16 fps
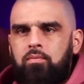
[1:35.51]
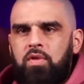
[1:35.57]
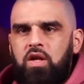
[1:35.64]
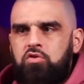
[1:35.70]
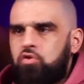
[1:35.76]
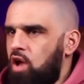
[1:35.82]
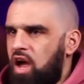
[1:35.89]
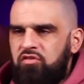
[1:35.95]

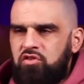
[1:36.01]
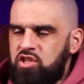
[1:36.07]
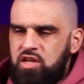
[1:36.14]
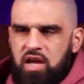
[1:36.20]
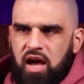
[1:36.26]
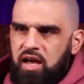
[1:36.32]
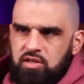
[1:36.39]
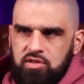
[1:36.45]
So your average
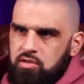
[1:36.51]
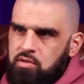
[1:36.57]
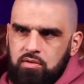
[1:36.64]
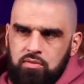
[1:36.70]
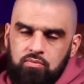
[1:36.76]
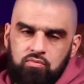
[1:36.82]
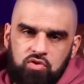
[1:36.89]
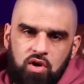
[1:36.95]
guy
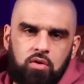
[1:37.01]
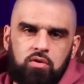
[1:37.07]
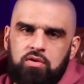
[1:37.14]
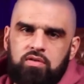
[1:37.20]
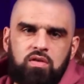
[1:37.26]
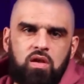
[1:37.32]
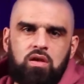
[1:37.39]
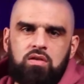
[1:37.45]
is, sorry to
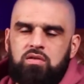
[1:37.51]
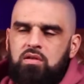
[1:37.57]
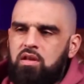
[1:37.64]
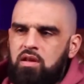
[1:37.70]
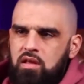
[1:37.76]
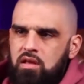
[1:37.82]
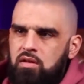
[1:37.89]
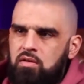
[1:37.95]
say, is an
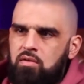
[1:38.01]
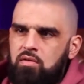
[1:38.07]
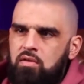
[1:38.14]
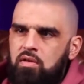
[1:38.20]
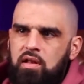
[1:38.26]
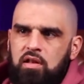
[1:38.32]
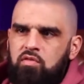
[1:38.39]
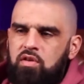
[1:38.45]
idiot.
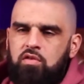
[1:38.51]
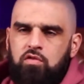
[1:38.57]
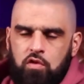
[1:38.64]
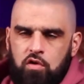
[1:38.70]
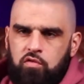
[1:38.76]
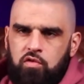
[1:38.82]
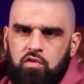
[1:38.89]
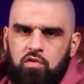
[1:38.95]
They live at the
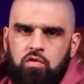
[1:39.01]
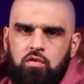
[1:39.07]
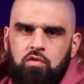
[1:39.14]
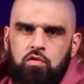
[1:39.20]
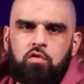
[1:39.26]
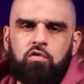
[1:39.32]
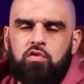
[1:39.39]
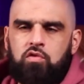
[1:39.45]
surface,
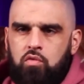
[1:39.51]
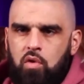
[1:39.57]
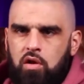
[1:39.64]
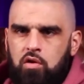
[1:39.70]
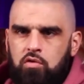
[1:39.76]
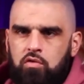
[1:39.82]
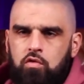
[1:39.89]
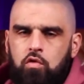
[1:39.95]
surface
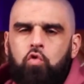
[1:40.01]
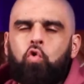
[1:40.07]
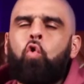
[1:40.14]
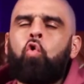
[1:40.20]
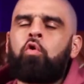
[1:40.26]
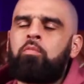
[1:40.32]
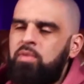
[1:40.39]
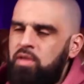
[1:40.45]
dwellers,
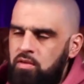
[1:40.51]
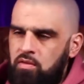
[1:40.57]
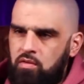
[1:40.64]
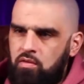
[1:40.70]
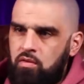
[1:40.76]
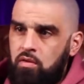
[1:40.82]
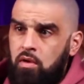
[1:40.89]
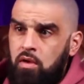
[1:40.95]

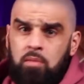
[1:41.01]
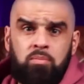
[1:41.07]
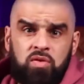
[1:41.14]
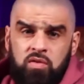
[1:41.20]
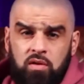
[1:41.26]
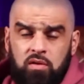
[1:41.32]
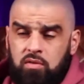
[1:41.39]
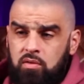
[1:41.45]
normies,
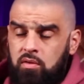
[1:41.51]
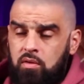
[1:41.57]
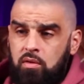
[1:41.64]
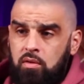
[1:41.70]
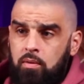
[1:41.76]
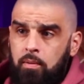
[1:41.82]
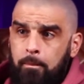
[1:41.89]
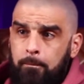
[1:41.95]
imbeciles.
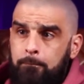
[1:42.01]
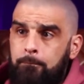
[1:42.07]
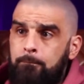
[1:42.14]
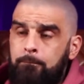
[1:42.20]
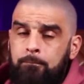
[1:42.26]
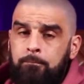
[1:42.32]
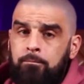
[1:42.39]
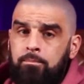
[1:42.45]

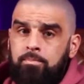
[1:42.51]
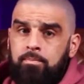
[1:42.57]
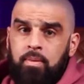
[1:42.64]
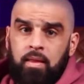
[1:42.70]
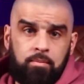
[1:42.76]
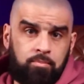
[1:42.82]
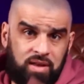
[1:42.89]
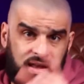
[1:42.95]

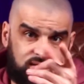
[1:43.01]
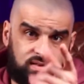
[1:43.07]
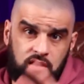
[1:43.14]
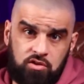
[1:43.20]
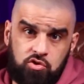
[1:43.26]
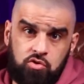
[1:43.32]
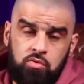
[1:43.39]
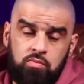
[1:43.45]
But that's
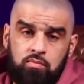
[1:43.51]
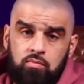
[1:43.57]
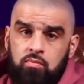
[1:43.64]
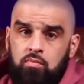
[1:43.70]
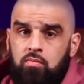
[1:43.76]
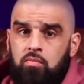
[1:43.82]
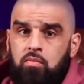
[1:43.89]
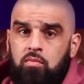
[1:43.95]
not you.
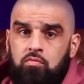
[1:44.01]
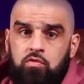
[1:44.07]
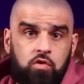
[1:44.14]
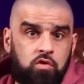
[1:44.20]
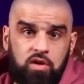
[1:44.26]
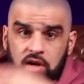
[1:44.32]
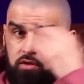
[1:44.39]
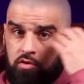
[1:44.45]
So
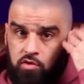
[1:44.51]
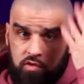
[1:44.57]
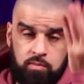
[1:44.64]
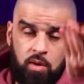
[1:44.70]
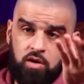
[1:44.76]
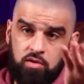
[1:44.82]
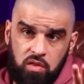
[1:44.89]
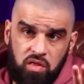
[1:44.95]
you get, you're
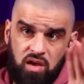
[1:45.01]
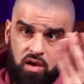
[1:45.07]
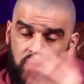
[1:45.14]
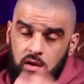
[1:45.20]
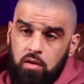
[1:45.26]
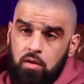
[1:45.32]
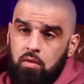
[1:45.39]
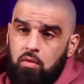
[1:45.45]
smart.
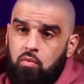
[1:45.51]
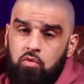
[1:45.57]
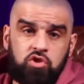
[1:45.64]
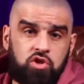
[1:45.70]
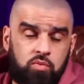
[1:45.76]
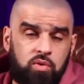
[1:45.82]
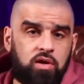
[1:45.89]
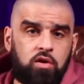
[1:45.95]
Think, what's
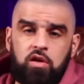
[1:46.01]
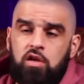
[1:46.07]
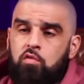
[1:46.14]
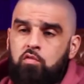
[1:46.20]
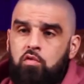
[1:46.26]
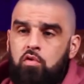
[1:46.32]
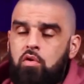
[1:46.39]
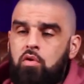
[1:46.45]
she really looking
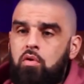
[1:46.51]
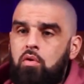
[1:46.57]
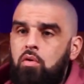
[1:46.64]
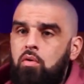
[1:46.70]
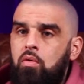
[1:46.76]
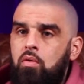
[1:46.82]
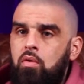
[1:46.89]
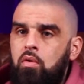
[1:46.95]
for?
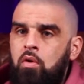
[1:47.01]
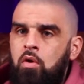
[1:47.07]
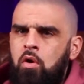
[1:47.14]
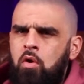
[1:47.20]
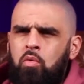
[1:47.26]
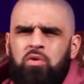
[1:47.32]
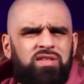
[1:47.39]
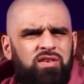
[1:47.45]

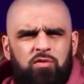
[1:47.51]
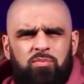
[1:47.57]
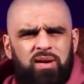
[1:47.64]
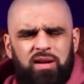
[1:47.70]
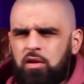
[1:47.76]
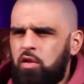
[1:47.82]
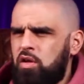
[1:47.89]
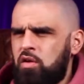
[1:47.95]
What's
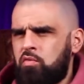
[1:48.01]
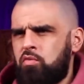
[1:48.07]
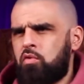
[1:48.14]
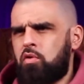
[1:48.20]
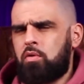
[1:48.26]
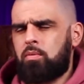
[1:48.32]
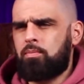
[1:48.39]
everybody looking for?